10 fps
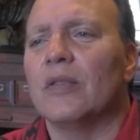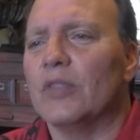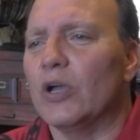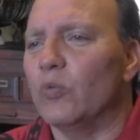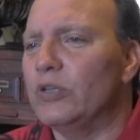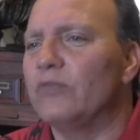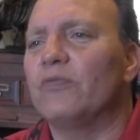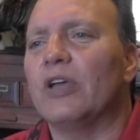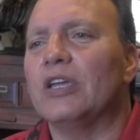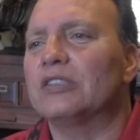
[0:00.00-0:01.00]
that we
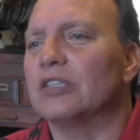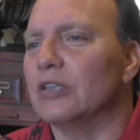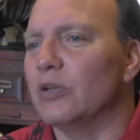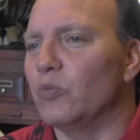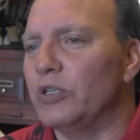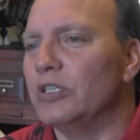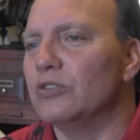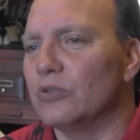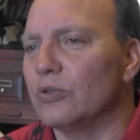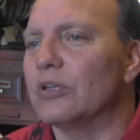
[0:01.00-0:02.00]
faced and that we
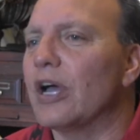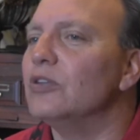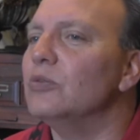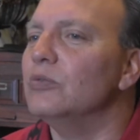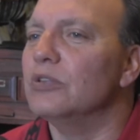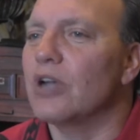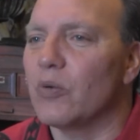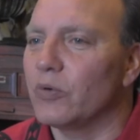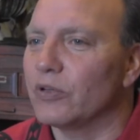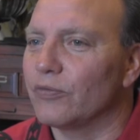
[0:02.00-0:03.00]
endured. I do
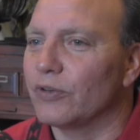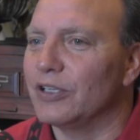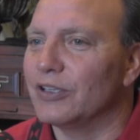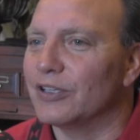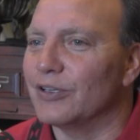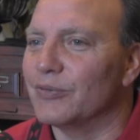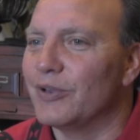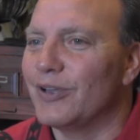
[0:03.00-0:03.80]
not want to forget them.